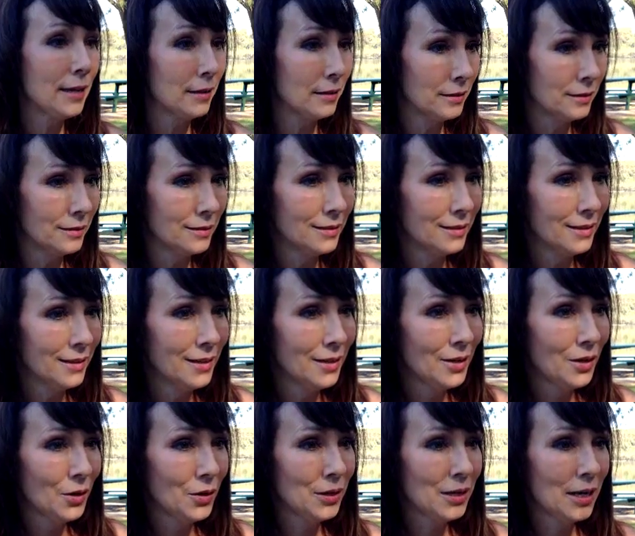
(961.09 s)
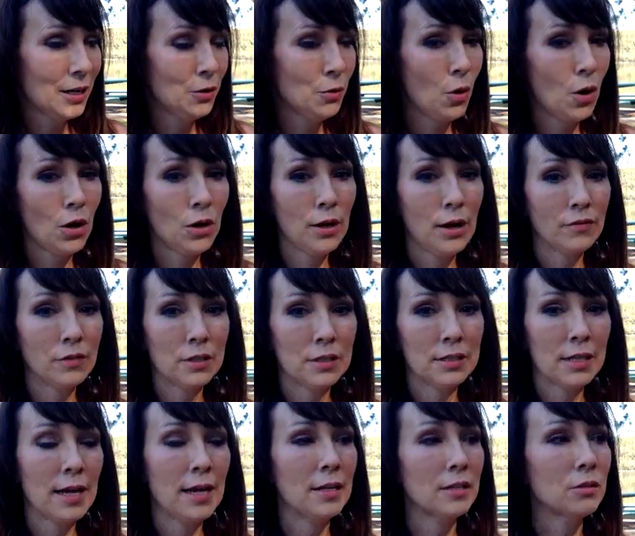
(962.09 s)
it. Okay, all you have to
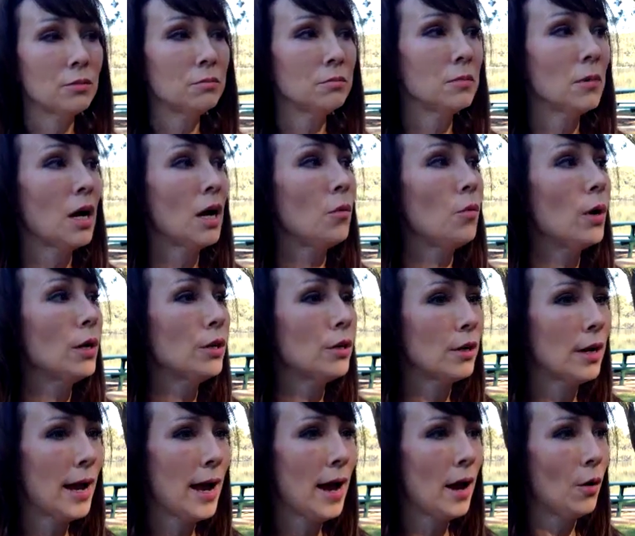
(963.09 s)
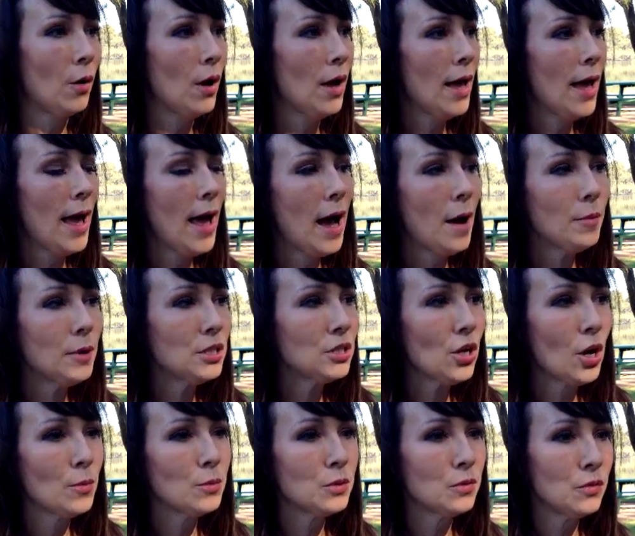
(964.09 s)
say is, I wonder how. How many
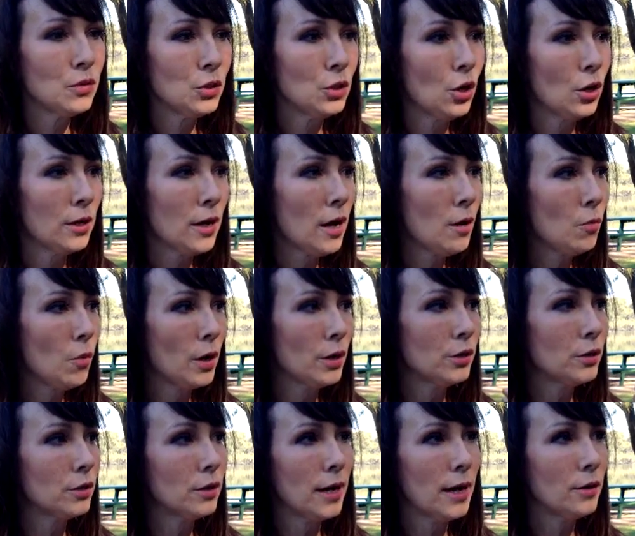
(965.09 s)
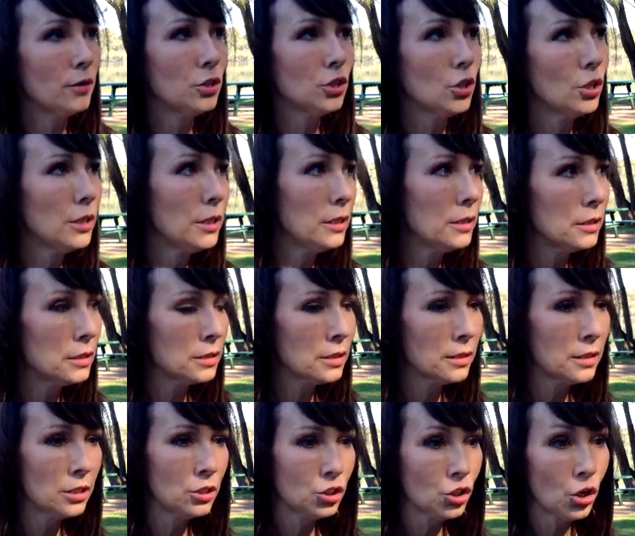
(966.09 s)
times have you gone, I wonder how Johnny is, and
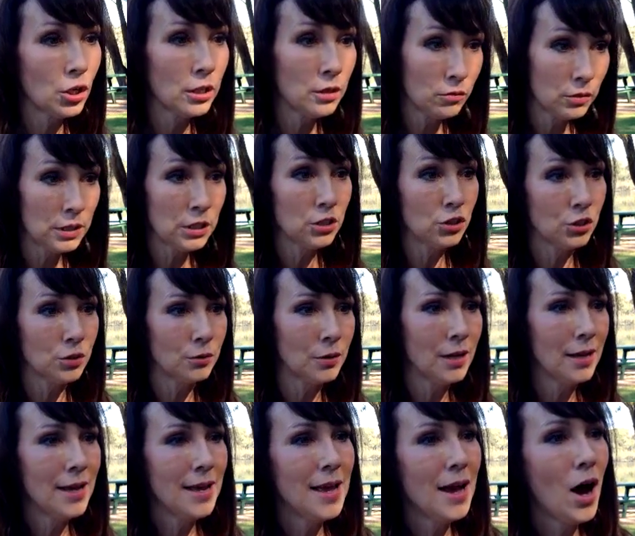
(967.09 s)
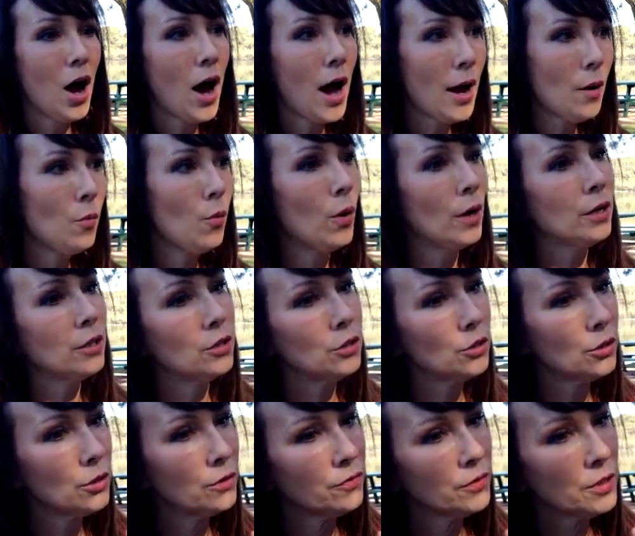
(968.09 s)
then Johnny rings you. I
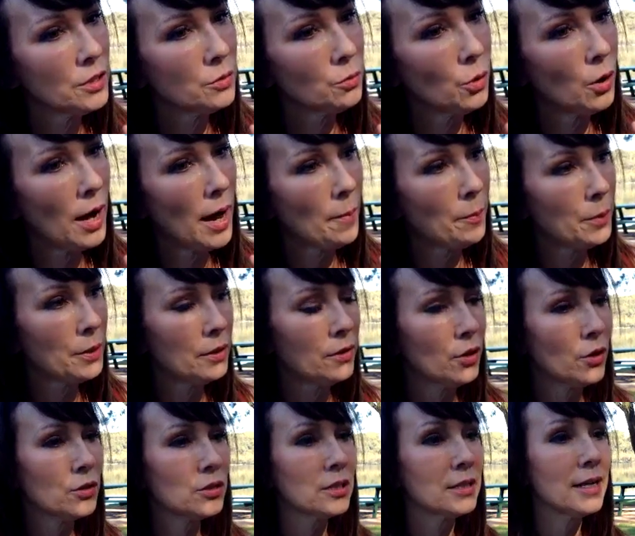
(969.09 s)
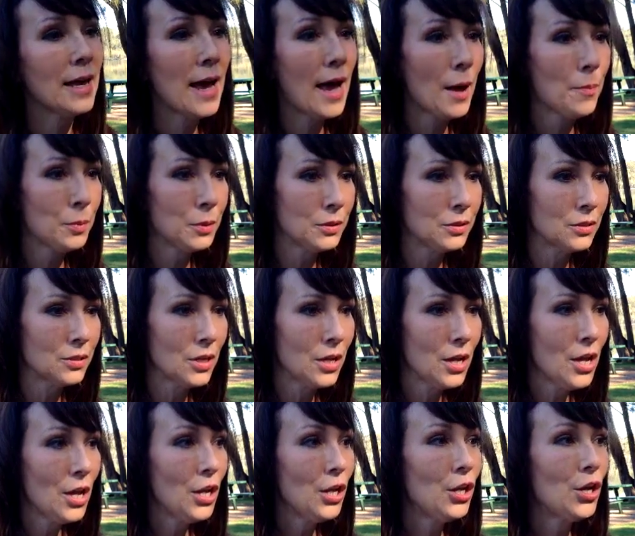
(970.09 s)
wonder if this will happen, and all of a sudden it happens.
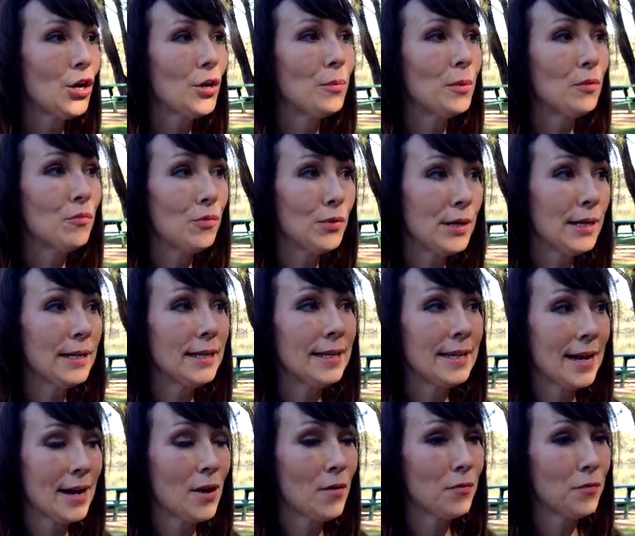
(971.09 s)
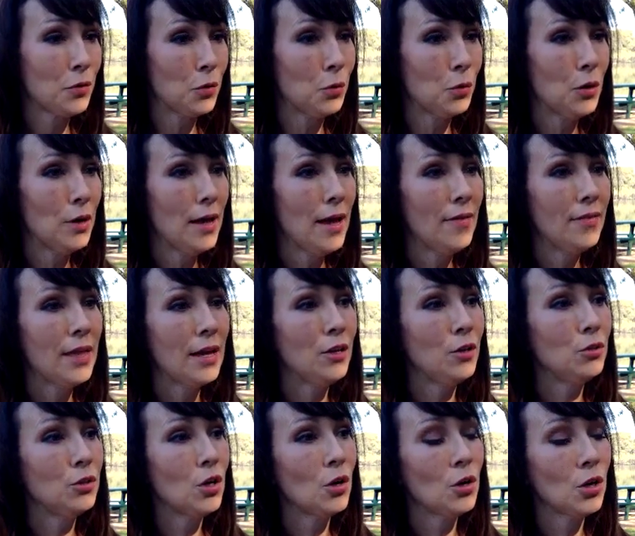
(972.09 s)
You got to be really careful that you
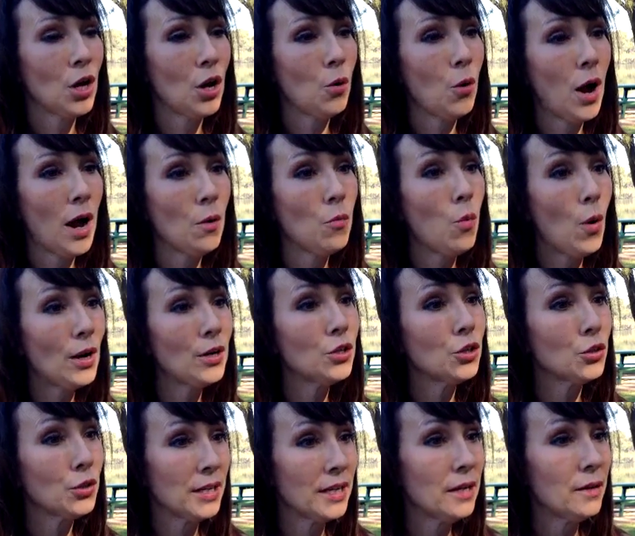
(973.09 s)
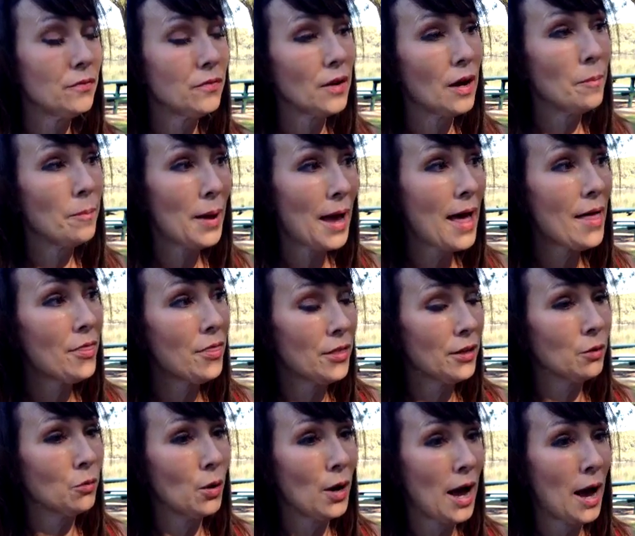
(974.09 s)
don't go, I wonder if a bad
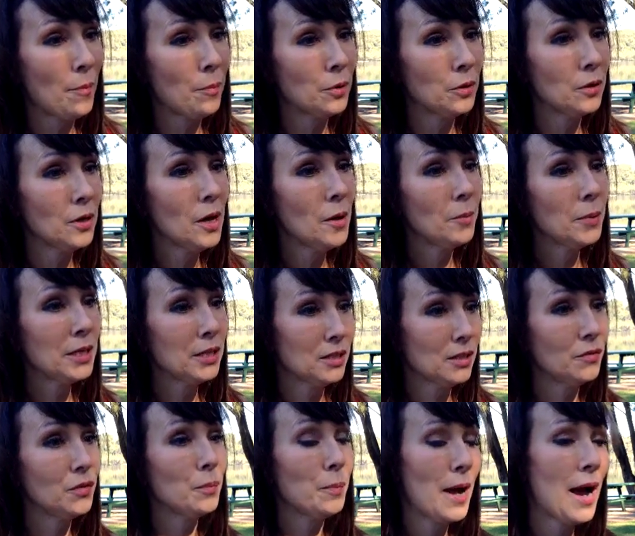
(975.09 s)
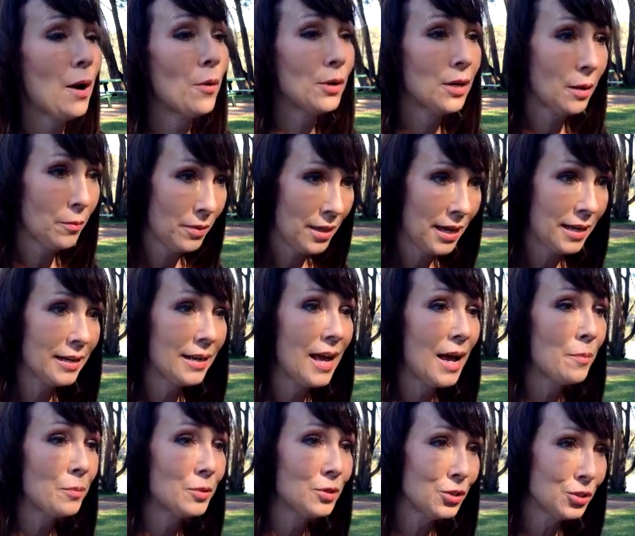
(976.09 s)
thing will happen, because if you're powered up, that can
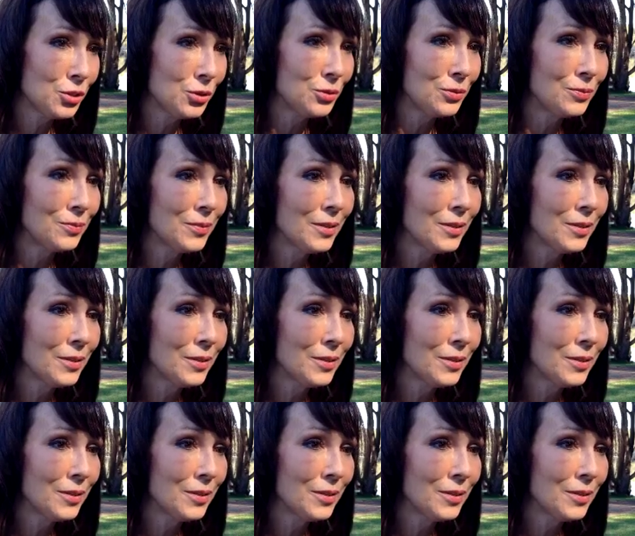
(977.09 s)
happen too.